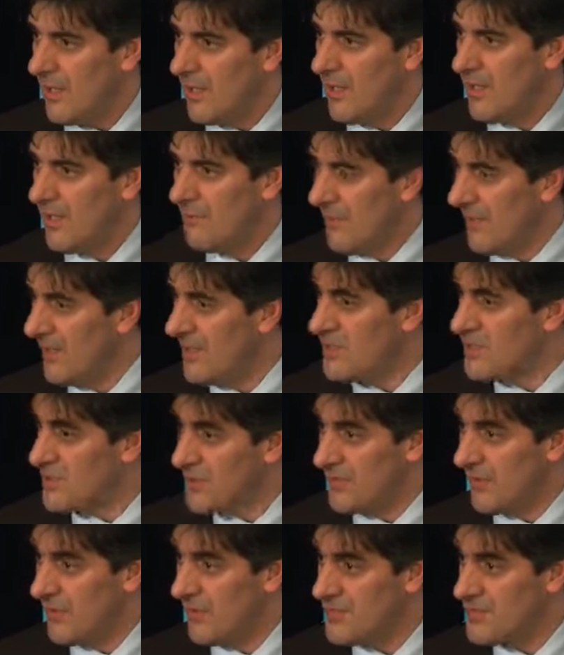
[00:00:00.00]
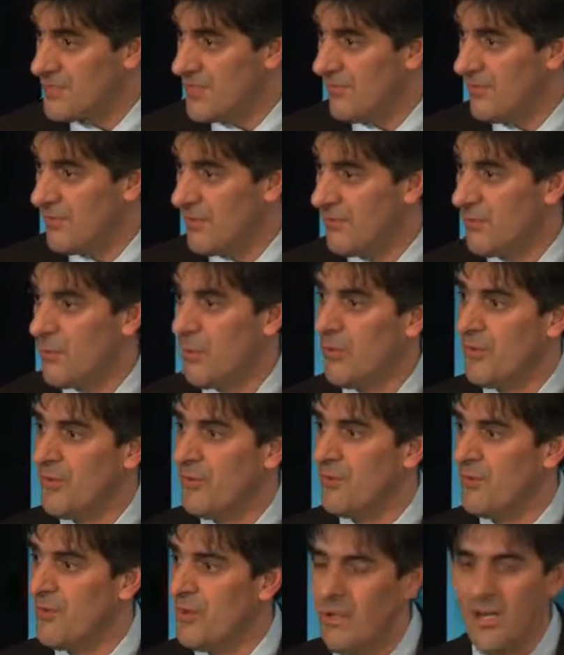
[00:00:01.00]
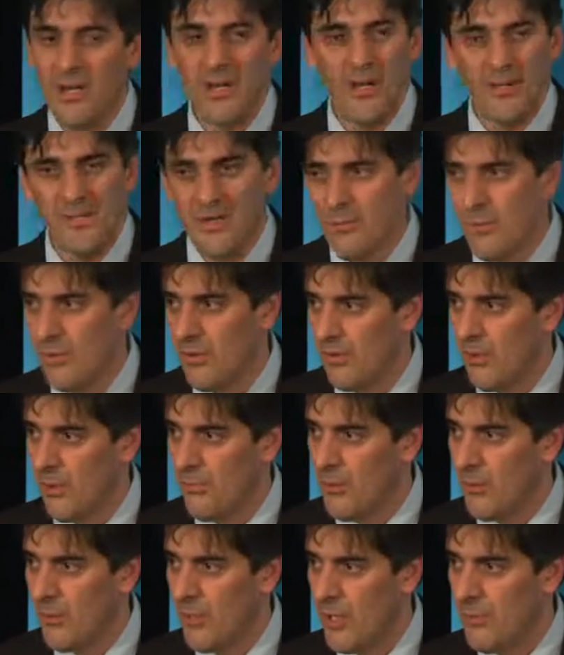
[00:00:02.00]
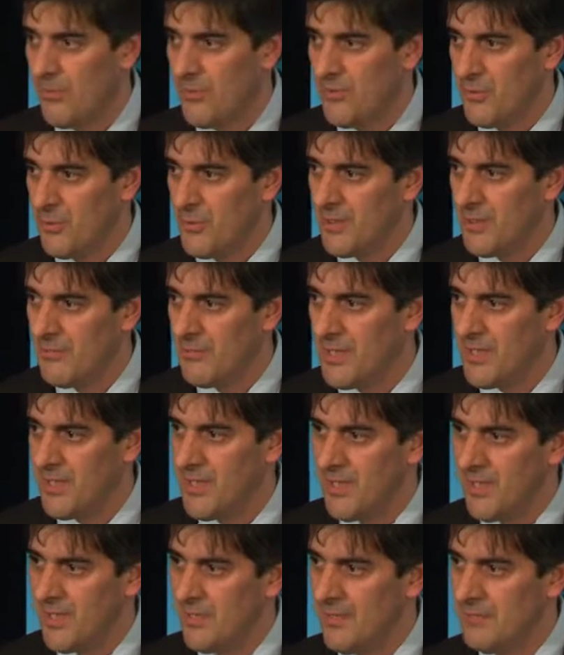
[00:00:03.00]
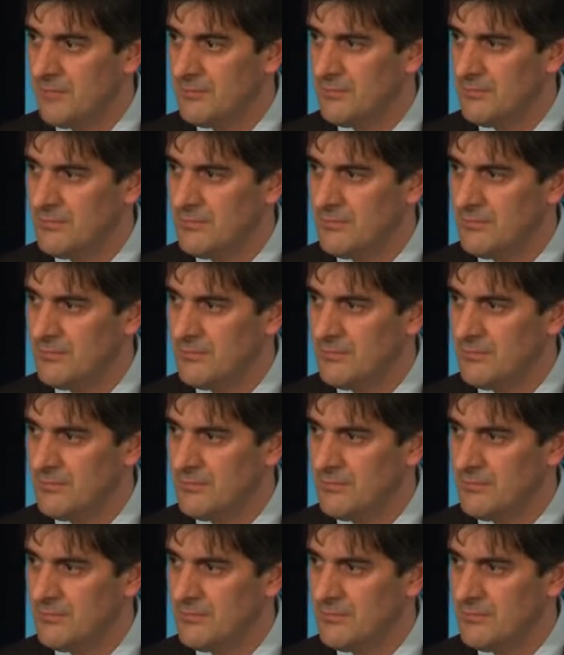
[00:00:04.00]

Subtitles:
In a political sphere, it's different, of course. Like, I think we're a lot more open to it in the media,